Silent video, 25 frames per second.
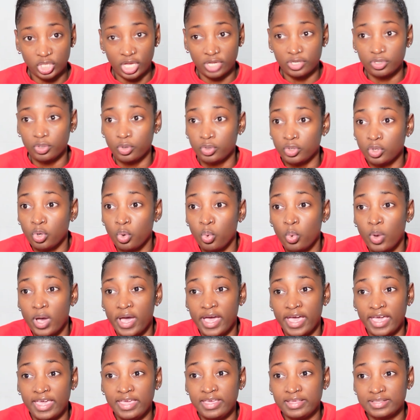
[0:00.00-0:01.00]
I don't know
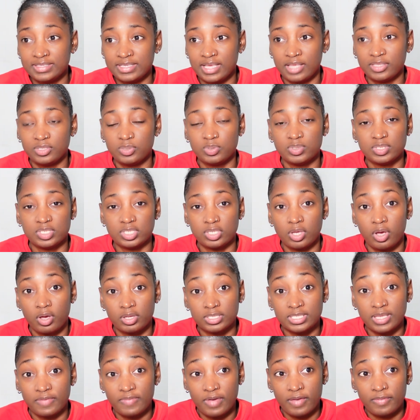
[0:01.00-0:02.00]
why tattoos
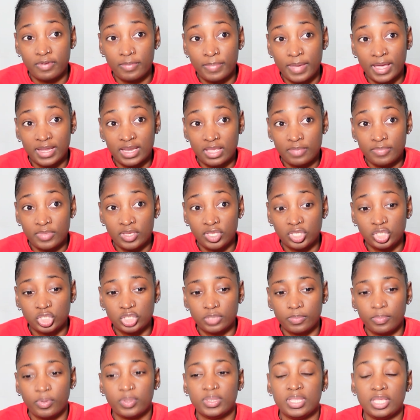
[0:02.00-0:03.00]
sort of have a bad image,
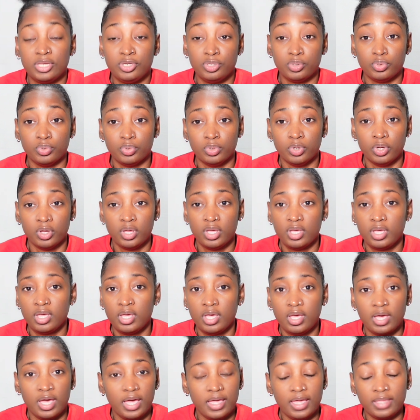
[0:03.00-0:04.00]
but they do,
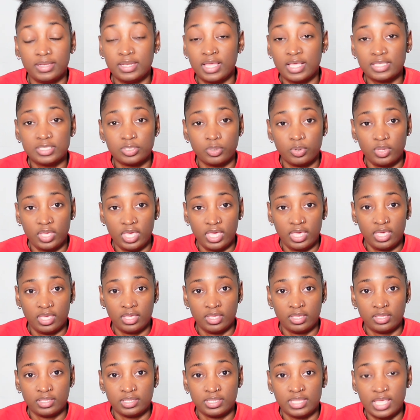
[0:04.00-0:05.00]
and that's okay.
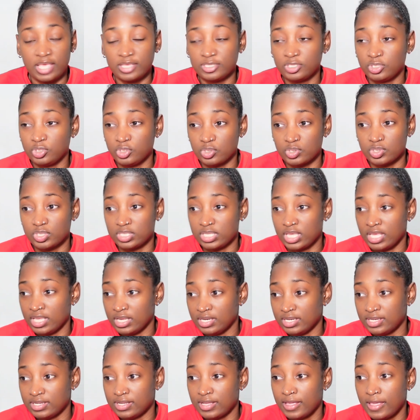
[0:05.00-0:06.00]
That's just
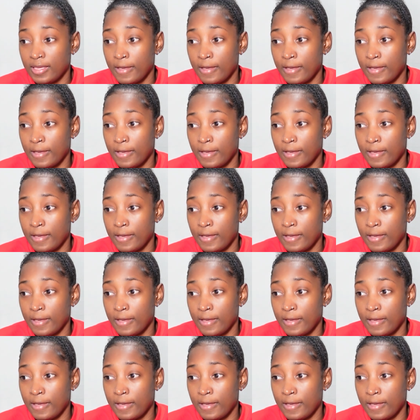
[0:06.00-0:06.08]
it.